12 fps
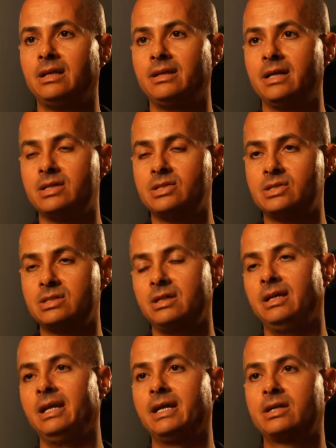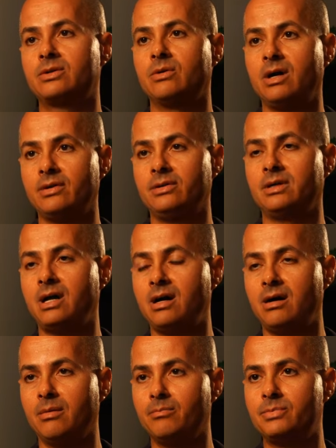that is linked to other
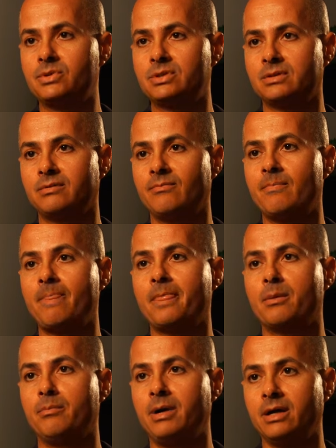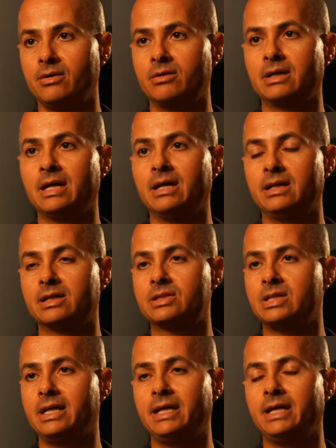hubs by
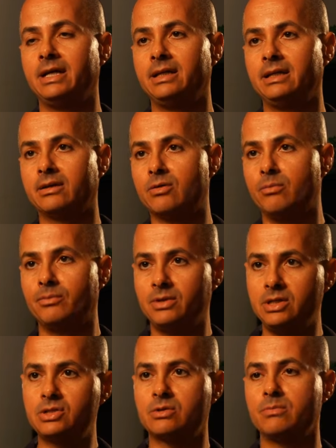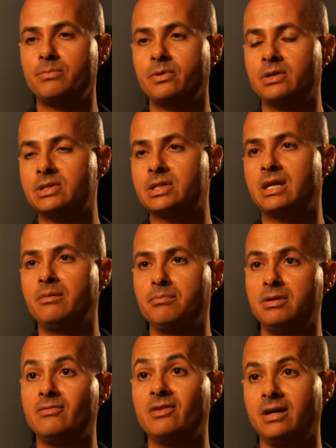organics. And these components can
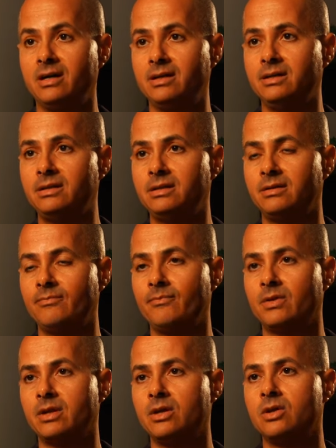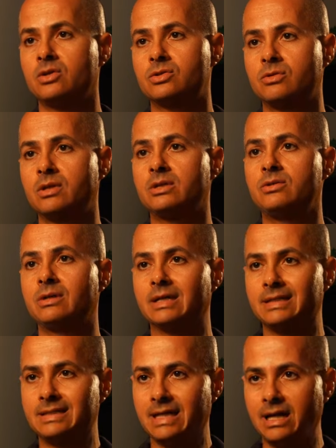be varied so that you
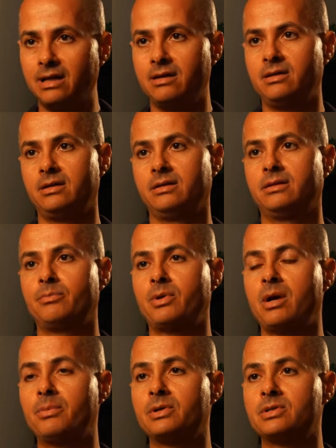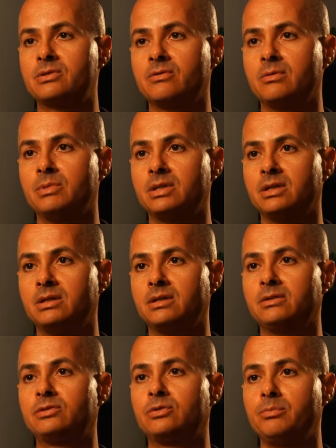can tailor the properties of the
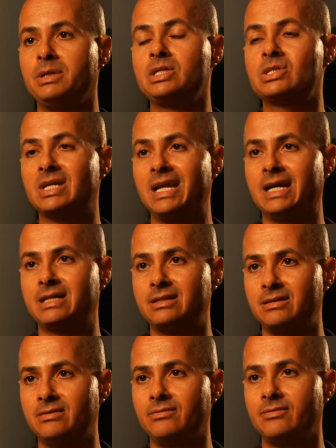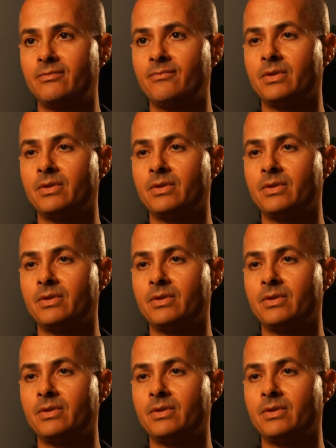material to be selective